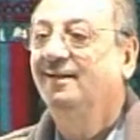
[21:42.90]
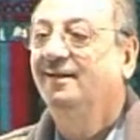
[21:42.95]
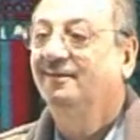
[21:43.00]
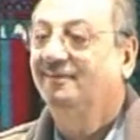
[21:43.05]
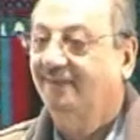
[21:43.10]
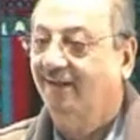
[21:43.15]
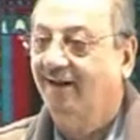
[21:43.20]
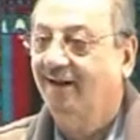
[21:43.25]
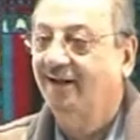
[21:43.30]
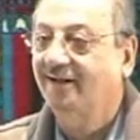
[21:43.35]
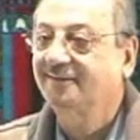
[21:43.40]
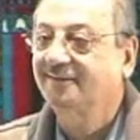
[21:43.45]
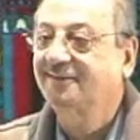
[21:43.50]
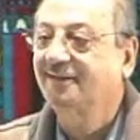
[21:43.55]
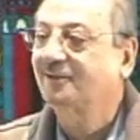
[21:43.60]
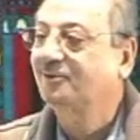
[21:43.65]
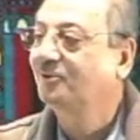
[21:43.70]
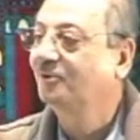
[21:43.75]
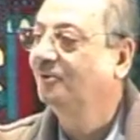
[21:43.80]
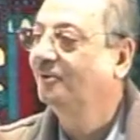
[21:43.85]

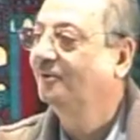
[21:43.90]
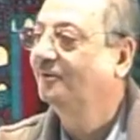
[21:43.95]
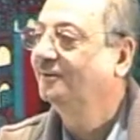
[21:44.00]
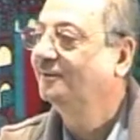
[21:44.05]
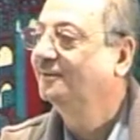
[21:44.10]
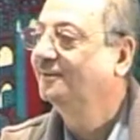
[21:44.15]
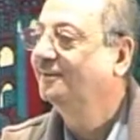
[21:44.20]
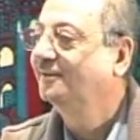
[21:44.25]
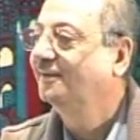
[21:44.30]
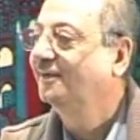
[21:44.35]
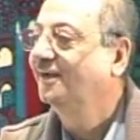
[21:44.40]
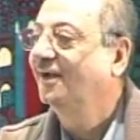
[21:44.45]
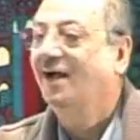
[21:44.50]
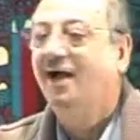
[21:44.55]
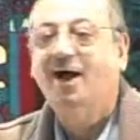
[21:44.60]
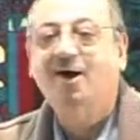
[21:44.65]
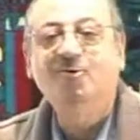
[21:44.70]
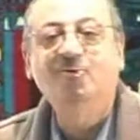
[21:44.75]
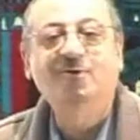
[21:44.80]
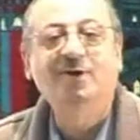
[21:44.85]
Salasatu
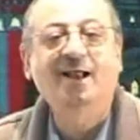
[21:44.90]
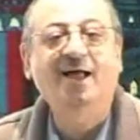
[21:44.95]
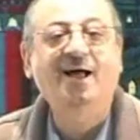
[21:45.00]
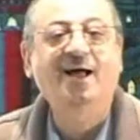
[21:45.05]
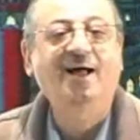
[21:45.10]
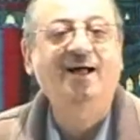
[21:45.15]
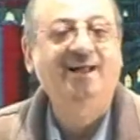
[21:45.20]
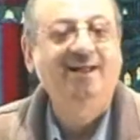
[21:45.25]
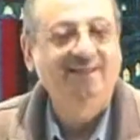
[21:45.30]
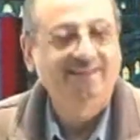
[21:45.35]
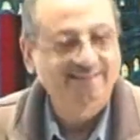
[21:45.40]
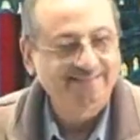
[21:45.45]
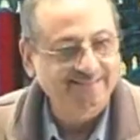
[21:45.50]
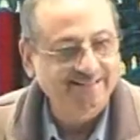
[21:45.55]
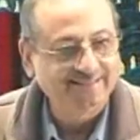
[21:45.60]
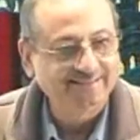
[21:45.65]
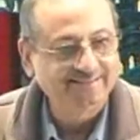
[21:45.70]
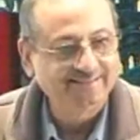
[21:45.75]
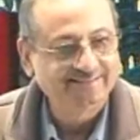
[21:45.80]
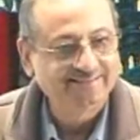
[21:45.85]

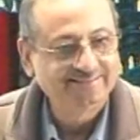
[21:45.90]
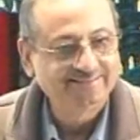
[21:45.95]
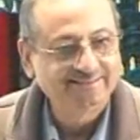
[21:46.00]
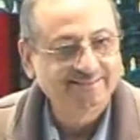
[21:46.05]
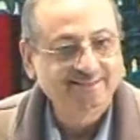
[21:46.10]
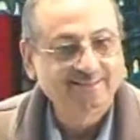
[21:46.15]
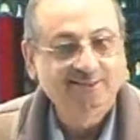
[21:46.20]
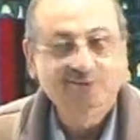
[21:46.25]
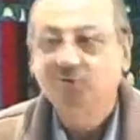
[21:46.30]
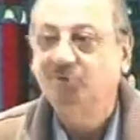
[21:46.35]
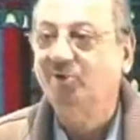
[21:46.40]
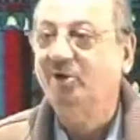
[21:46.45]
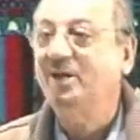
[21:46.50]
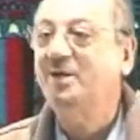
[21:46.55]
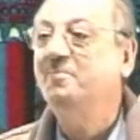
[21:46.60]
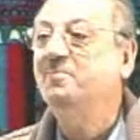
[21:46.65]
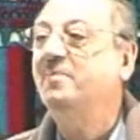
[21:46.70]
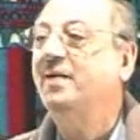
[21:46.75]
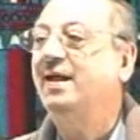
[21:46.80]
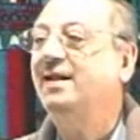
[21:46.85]
awladin.
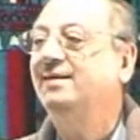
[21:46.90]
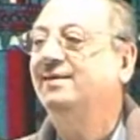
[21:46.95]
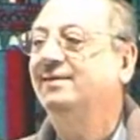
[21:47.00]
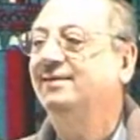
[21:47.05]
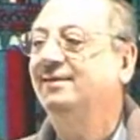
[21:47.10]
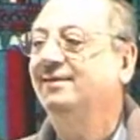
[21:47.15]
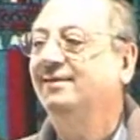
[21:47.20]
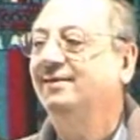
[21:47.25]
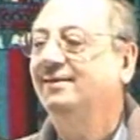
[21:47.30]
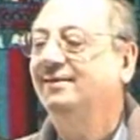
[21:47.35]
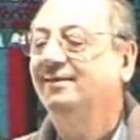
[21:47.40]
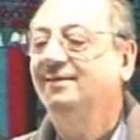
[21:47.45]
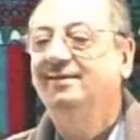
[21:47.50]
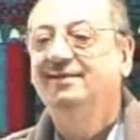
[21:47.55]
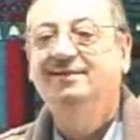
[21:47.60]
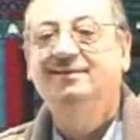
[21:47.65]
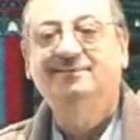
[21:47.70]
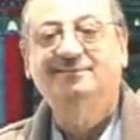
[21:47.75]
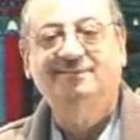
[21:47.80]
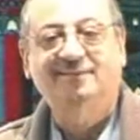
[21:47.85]
3 men.
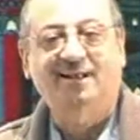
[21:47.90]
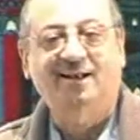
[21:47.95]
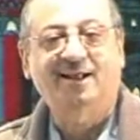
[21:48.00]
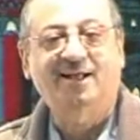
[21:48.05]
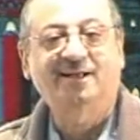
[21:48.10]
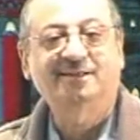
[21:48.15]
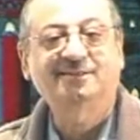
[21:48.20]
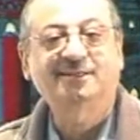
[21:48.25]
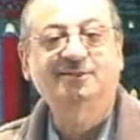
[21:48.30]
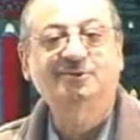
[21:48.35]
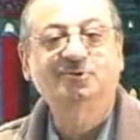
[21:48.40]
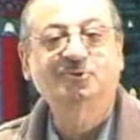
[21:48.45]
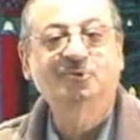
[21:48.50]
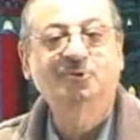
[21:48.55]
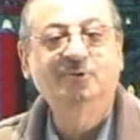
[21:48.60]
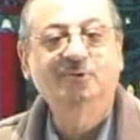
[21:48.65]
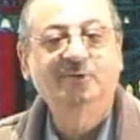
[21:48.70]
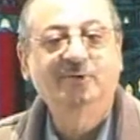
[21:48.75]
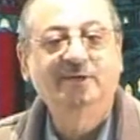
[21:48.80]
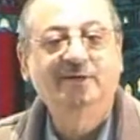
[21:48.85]

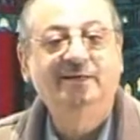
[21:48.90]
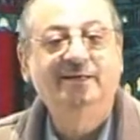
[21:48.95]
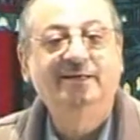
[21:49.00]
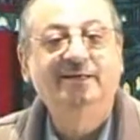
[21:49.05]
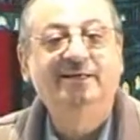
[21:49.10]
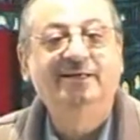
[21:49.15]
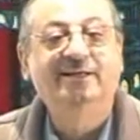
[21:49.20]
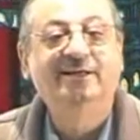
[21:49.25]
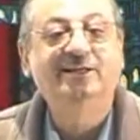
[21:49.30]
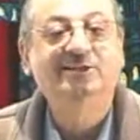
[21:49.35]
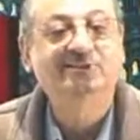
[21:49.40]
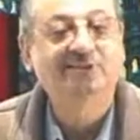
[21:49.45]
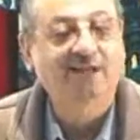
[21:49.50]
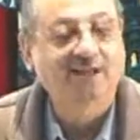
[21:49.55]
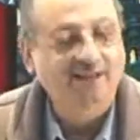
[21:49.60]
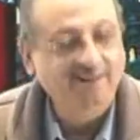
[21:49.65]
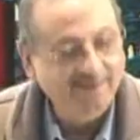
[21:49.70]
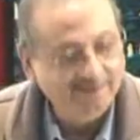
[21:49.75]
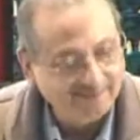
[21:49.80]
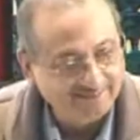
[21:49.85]
Salasatu
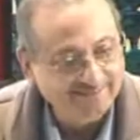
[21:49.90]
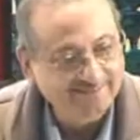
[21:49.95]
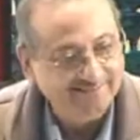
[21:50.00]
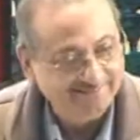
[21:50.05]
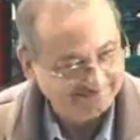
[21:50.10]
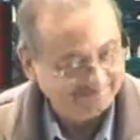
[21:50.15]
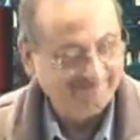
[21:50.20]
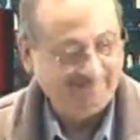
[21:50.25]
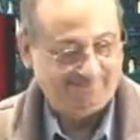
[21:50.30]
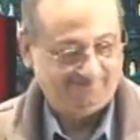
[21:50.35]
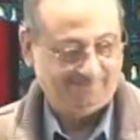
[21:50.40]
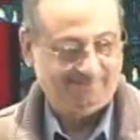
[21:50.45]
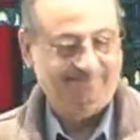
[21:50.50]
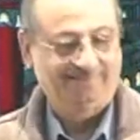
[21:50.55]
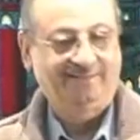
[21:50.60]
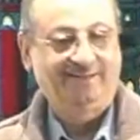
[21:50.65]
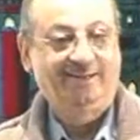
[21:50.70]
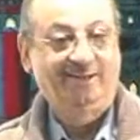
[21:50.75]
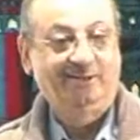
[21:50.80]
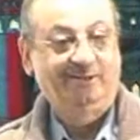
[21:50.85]
rijalin.
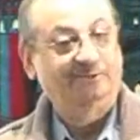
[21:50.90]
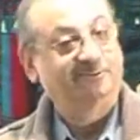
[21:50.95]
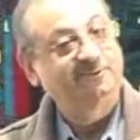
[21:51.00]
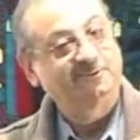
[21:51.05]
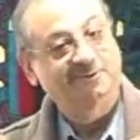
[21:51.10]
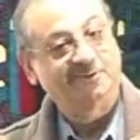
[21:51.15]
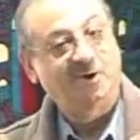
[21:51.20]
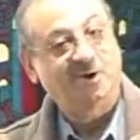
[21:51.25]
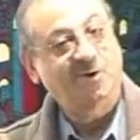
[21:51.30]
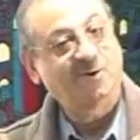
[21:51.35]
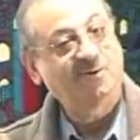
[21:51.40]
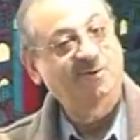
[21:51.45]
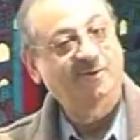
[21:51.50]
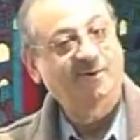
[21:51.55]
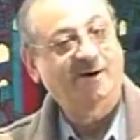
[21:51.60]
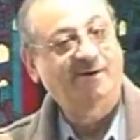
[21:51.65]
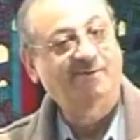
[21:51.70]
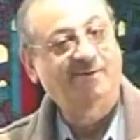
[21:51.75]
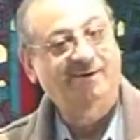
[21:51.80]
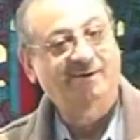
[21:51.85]

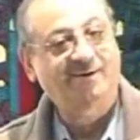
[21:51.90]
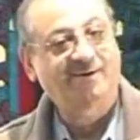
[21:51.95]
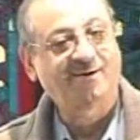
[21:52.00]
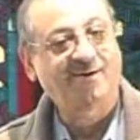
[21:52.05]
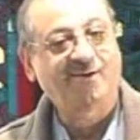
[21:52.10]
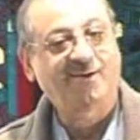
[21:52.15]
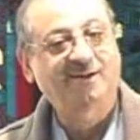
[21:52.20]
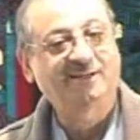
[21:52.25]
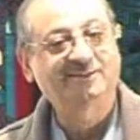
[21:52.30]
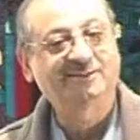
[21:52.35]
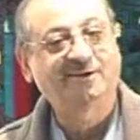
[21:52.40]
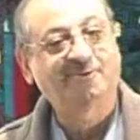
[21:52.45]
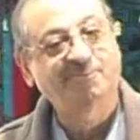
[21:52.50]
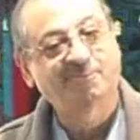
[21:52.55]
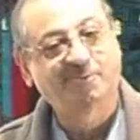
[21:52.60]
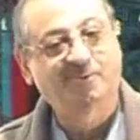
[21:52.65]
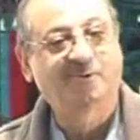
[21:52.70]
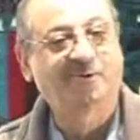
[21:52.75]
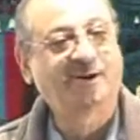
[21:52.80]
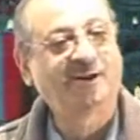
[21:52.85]
Now our knowledge of
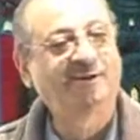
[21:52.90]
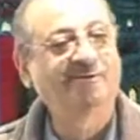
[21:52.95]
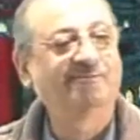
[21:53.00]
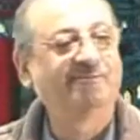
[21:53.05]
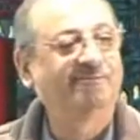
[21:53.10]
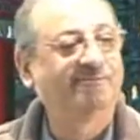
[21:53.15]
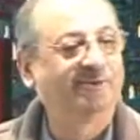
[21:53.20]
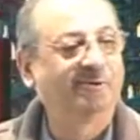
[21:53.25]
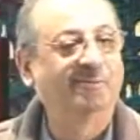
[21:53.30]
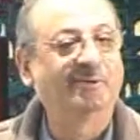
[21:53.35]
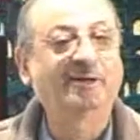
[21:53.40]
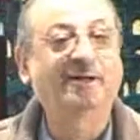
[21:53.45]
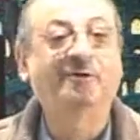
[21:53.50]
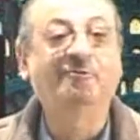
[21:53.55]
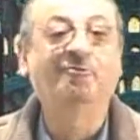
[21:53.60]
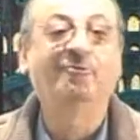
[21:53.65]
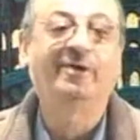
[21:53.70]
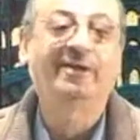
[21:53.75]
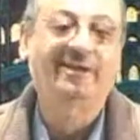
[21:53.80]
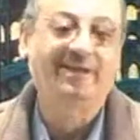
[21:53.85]
plural will
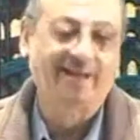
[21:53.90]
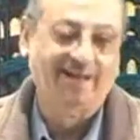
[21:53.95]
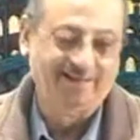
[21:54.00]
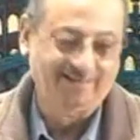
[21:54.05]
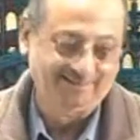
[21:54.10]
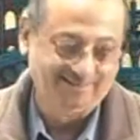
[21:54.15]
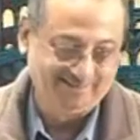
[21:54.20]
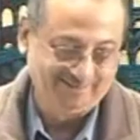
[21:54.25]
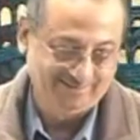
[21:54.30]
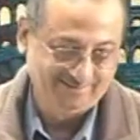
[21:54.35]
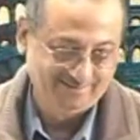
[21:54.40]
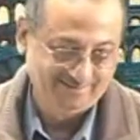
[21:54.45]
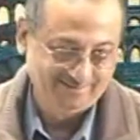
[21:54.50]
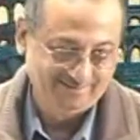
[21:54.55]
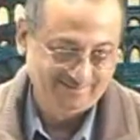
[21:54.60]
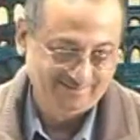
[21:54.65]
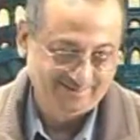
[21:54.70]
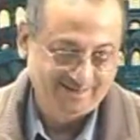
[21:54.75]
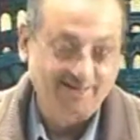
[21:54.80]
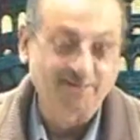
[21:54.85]
become very handy
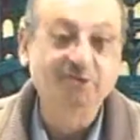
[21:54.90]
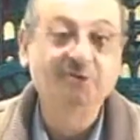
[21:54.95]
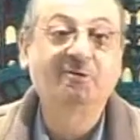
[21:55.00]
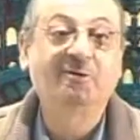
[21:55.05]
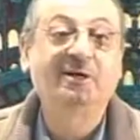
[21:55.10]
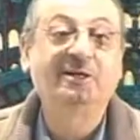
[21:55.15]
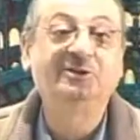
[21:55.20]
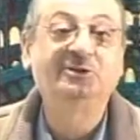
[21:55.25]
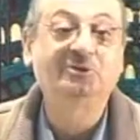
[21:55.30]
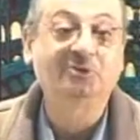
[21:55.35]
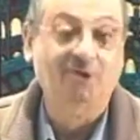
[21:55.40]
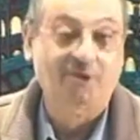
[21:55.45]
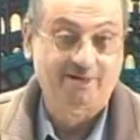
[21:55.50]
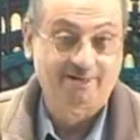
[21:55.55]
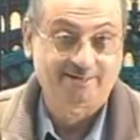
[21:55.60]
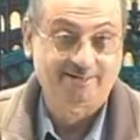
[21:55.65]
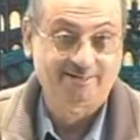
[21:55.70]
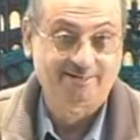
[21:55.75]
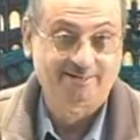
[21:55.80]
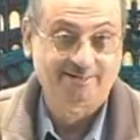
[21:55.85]
and you will enjoy
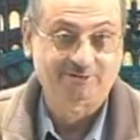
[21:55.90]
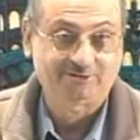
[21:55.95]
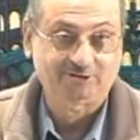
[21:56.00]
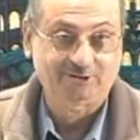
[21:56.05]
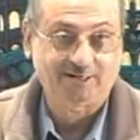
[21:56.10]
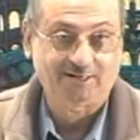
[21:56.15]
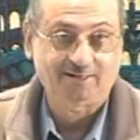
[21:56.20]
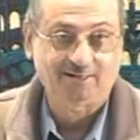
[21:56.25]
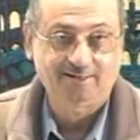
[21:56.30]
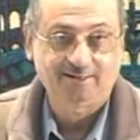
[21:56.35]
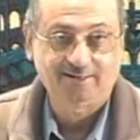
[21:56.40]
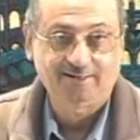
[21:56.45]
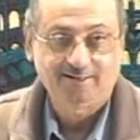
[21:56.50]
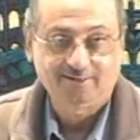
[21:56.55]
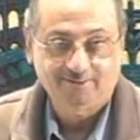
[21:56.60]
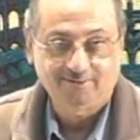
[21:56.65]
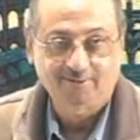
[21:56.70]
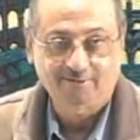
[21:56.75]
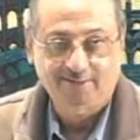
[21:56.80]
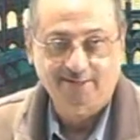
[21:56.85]
it, inshallah.
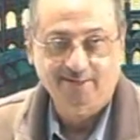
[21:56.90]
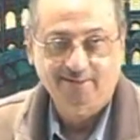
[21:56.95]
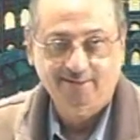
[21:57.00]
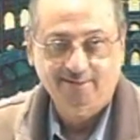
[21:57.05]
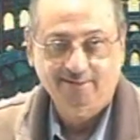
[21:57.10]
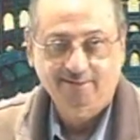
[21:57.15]
Okay?